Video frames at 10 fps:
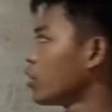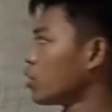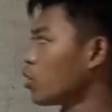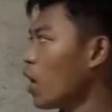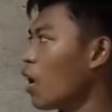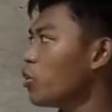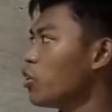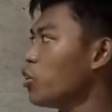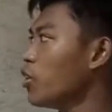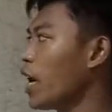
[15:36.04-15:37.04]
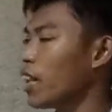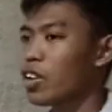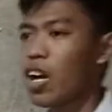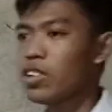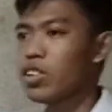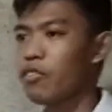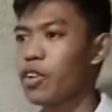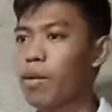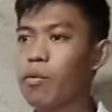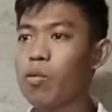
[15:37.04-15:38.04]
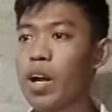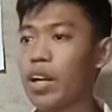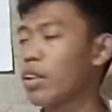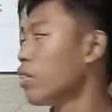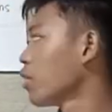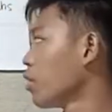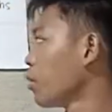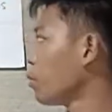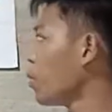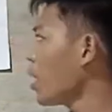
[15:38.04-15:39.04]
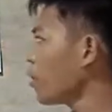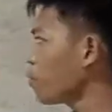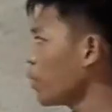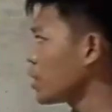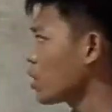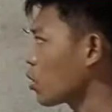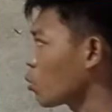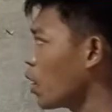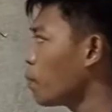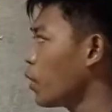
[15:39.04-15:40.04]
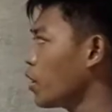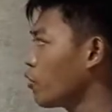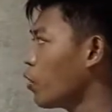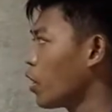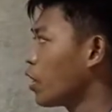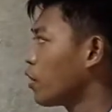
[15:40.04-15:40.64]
So how did you get the answer for number 1? What makes it 12.4?